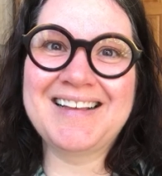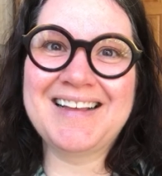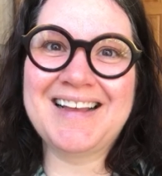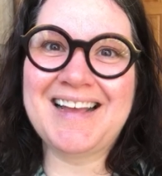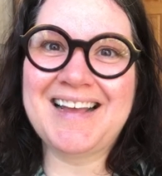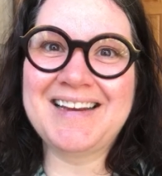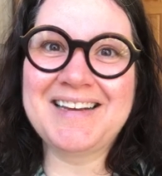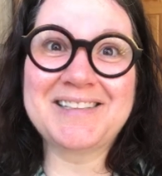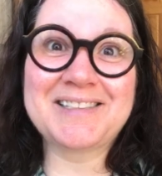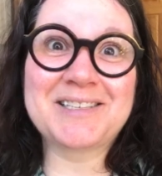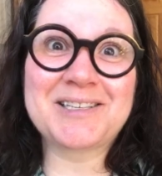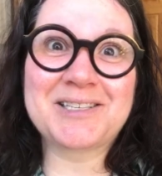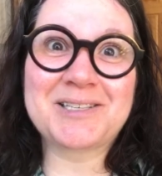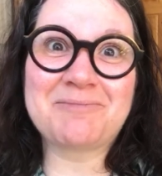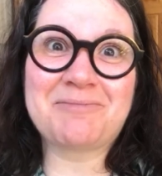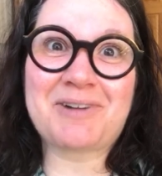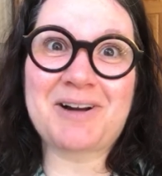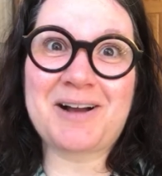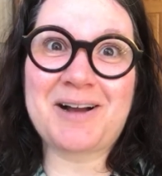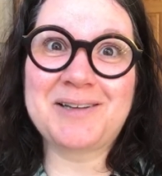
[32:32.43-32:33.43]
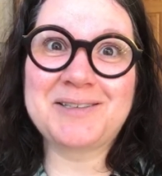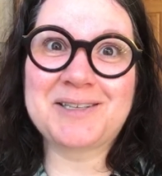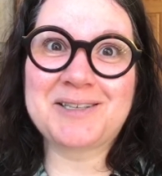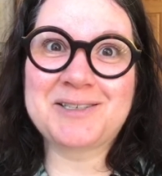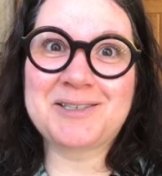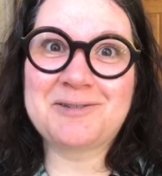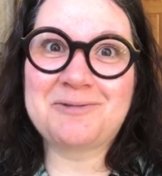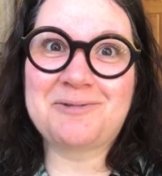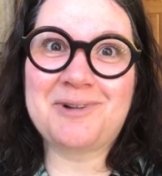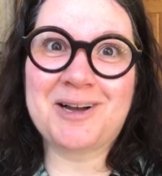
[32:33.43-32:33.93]
and it's a surprise as
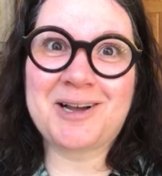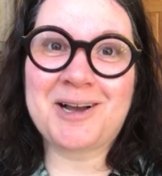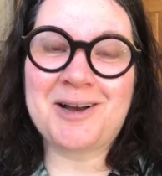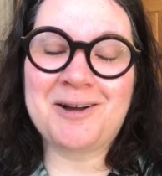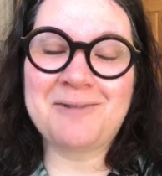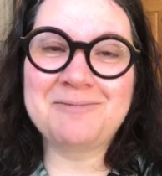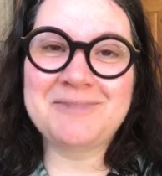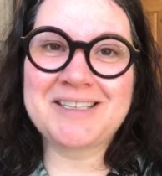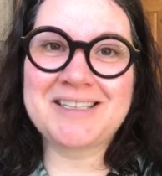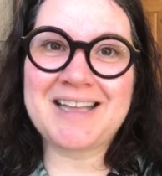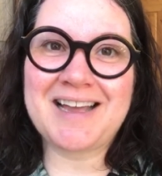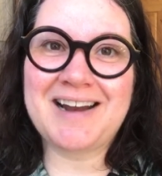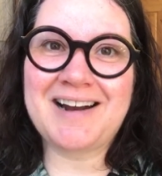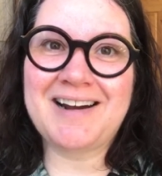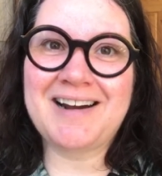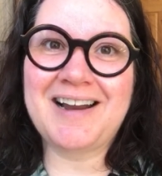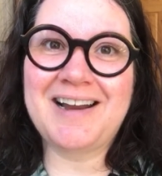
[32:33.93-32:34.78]
to what comes there,